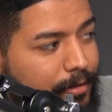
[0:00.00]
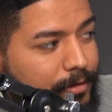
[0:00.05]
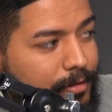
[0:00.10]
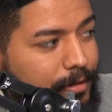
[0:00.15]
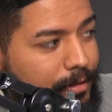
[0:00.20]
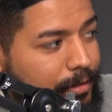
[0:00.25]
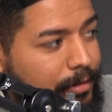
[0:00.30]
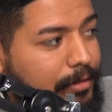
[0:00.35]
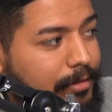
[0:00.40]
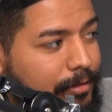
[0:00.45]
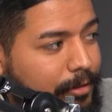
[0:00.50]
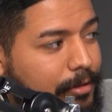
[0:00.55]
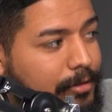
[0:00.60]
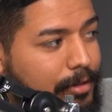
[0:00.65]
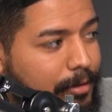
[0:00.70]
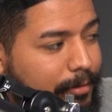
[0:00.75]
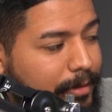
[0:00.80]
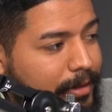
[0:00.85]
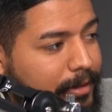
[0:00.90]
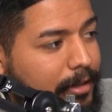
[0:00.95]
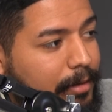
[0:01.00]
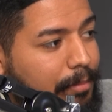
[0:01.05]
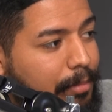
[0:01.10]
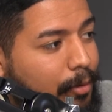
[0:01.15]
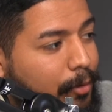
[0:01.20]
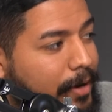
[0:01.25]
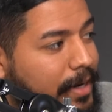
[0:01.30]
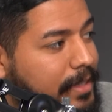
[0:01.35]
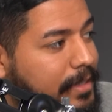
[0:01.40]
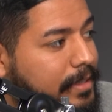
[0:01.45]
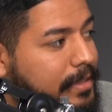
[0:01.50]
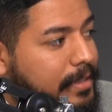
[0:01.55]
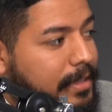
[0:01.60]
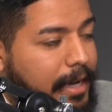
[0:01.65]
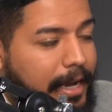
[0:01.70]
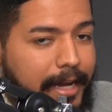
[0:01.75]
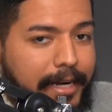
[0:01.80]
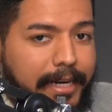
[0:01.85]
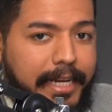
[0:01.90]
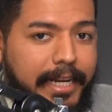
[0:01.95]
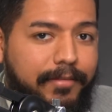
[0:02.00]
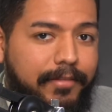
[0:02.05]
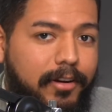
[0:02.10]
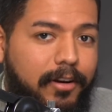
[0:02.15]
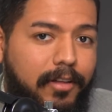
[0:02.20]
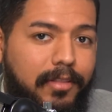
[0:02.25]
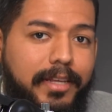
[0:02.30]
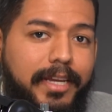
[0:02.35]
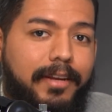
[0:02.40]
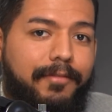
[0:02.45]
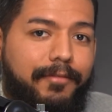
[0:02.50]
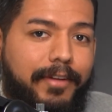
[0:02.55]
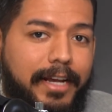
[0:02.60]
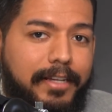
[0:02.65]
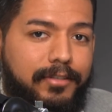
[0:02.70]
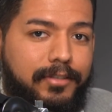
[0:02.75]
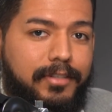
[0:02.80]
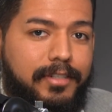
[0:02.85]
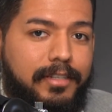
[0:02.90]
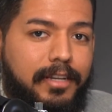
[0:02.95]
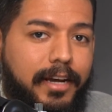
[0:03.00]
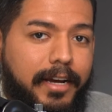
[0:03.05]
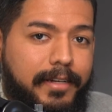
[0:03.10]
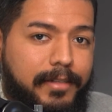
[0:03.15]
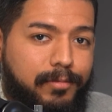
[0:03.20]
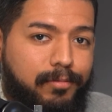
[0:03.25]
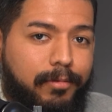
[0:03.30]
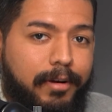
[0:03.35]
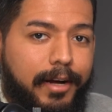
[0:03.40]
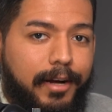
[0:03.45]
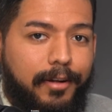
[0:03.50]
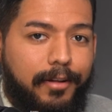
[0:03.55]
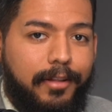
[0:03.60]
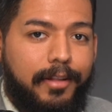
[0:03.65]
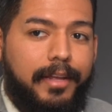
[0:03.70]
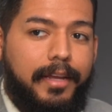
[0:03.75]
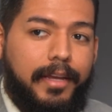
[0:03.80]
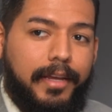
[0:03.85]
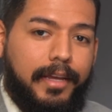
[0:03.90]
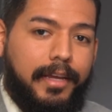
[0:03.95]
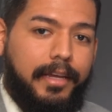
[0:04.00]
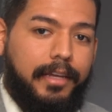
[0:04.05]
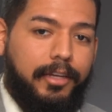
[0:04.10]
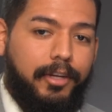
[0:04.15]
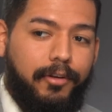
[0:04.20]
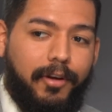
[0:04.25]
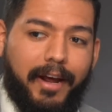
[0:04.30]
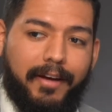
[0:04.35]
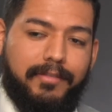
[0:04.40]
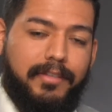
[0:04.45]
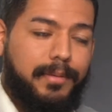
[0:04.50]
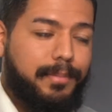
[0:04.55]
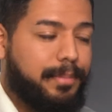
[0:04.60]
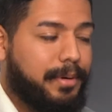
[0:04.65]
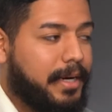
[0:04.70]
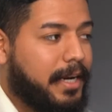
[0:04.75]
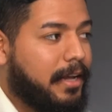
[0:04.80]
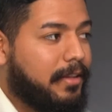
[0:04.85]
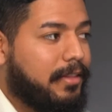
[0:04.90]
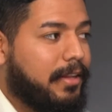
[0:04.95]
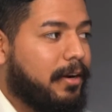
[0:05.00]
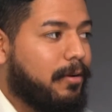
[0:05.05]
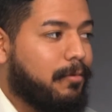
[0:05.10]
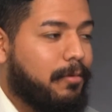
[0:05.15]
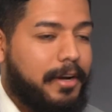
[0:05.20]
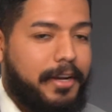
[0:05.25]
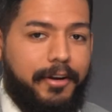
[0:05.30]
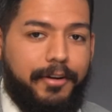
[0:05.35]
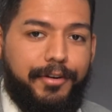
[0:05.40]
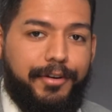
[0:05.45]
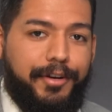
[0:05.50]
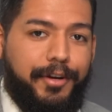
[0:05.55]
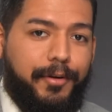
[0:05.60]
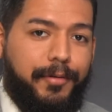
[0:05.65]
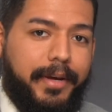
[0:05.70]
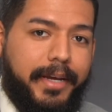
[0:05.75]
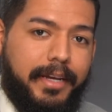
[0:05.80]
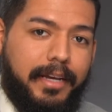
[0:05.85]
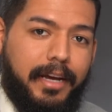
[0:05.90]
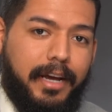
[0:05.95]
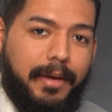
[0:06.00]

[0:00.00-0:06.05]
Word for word: those are those are really good points. And even on the investor side as well, you have to put out there what you're doing.